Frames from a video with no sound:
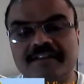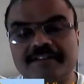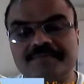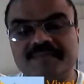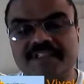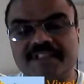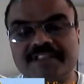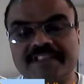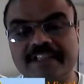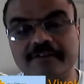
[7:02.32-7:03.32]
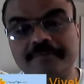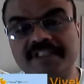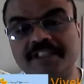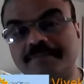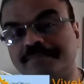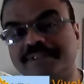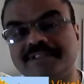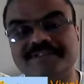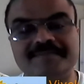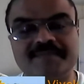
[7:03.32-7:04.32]
Steve Bishop
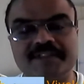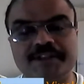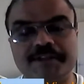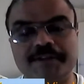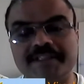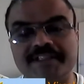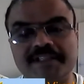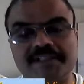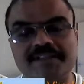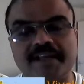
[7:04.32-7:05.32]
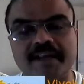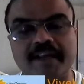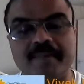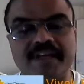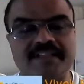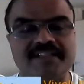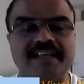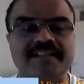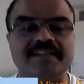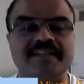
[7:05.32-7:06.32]
showed us an
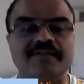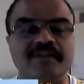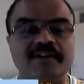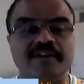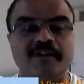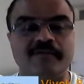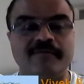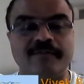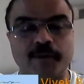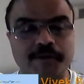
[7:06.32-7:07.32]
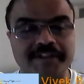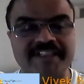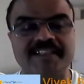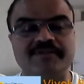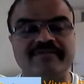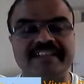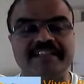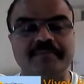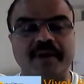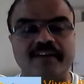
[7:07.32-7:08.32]
amazing floating 20
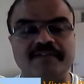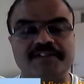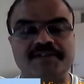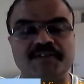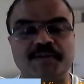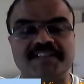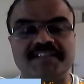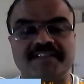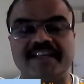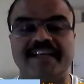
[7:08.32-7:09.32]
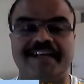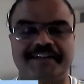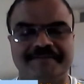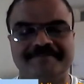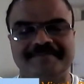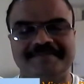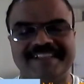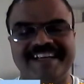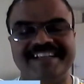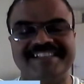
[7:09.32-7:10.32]
pounds note trick
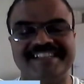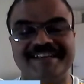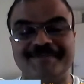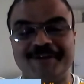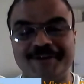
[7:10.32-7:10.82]
as a demo.